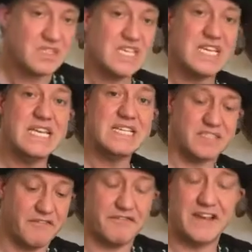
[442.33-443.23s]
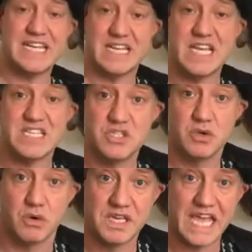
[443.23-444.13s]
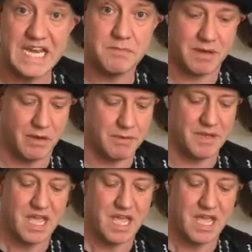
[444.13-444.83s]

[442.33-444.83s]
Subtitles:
is Flynn. It's your kenning poem.